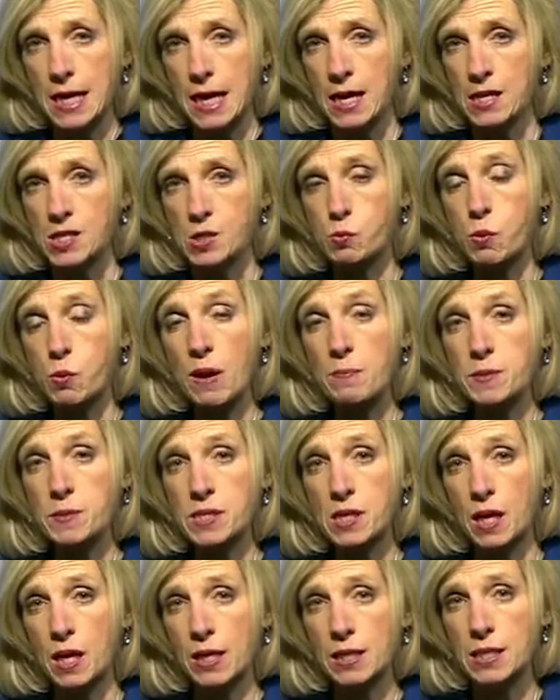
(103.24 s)
His
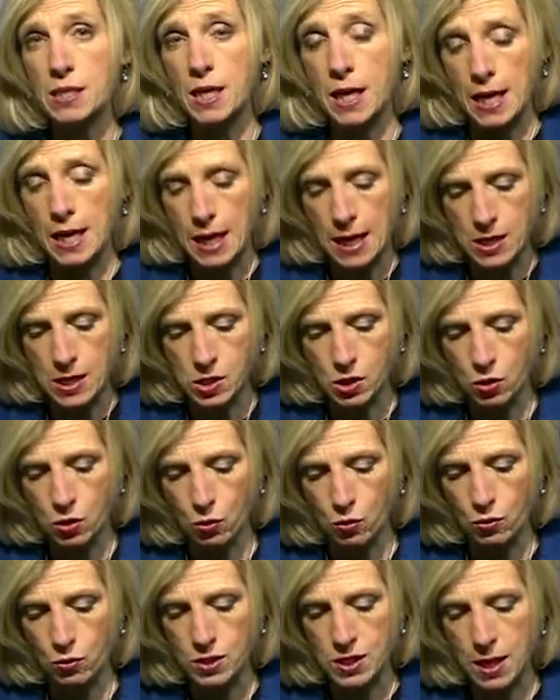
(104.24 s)
website is
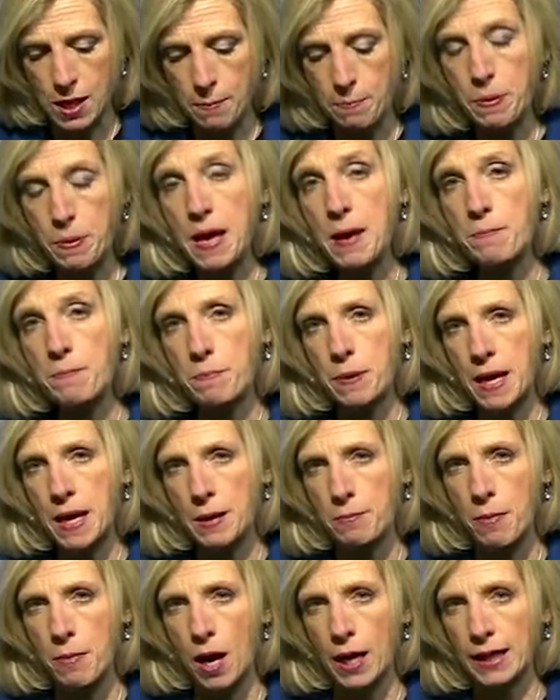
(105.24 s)
called Pimping
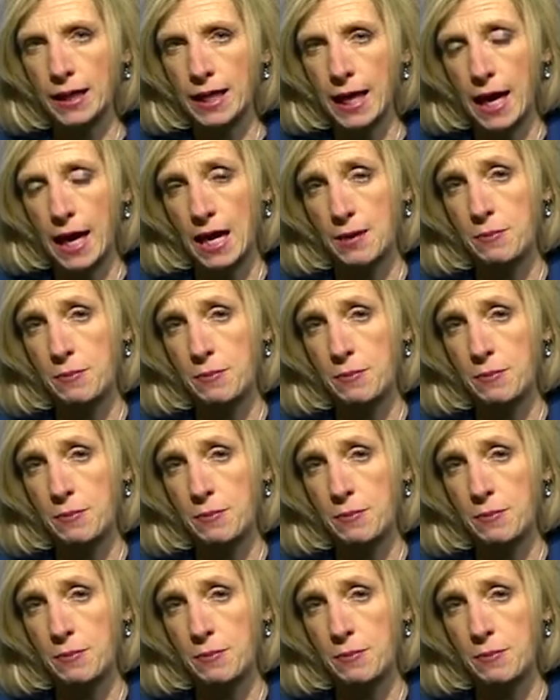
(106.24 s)
My Game.